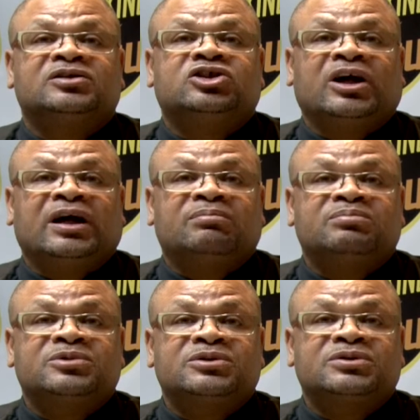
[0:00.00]

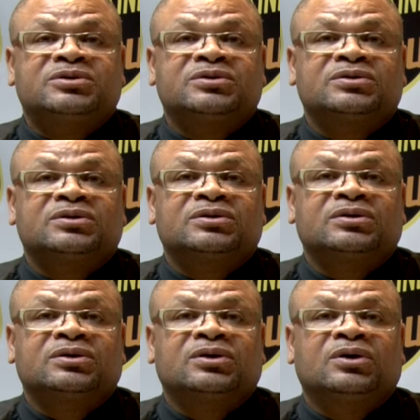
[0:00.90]
James.
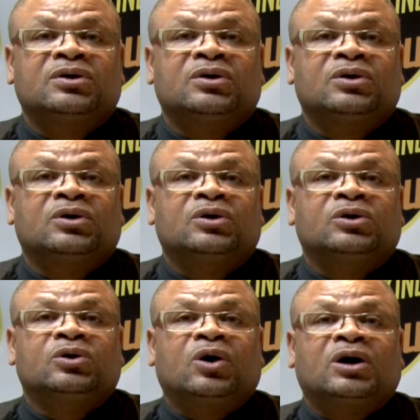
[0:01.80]

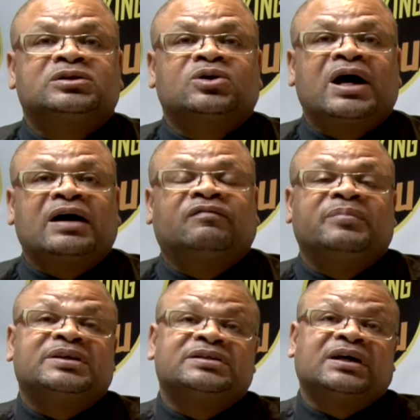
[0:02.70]
You also have
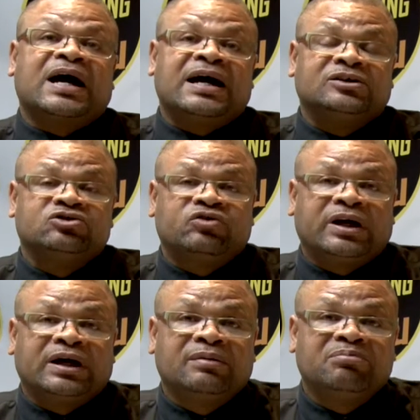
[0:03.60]
Mr.
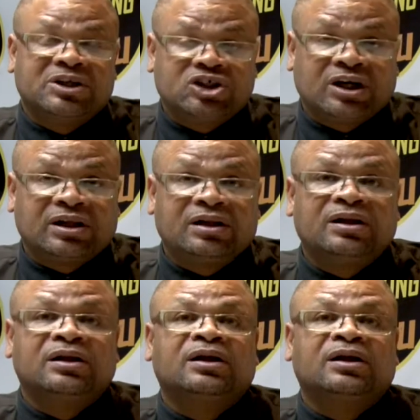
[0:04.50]
Andre Mitchell.